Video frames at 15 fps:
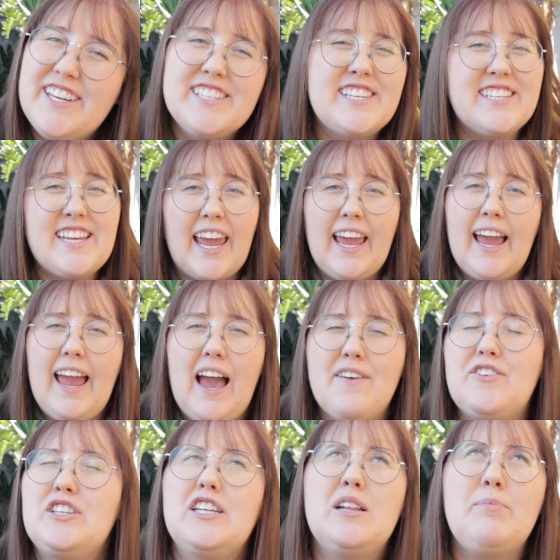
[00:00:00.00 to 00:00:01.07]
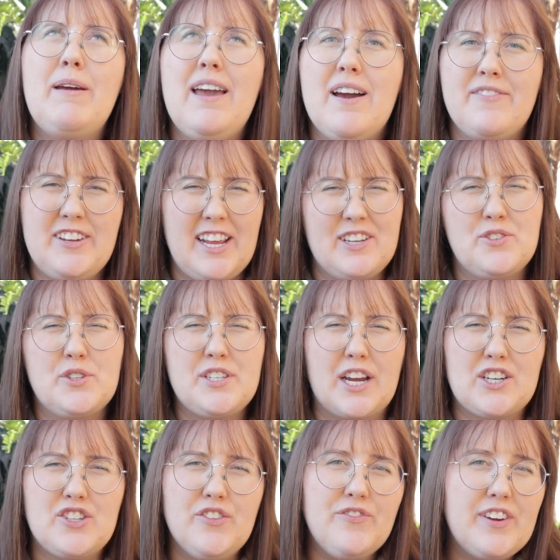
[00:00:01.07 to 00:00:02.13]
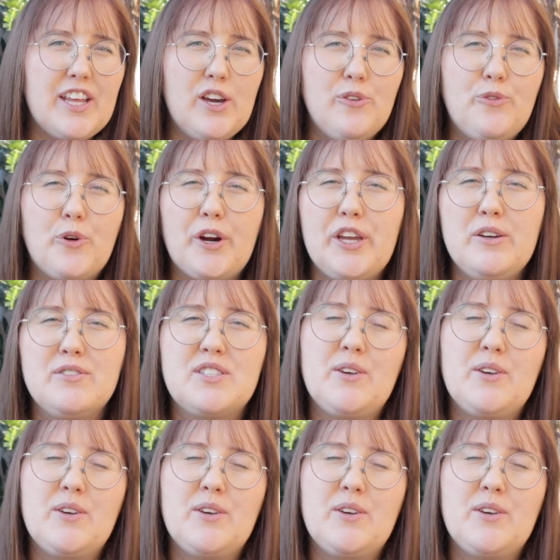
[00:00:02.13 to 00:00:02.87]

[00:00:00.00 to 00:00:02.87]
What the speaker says: Today I have a little bit of an introduction video for you,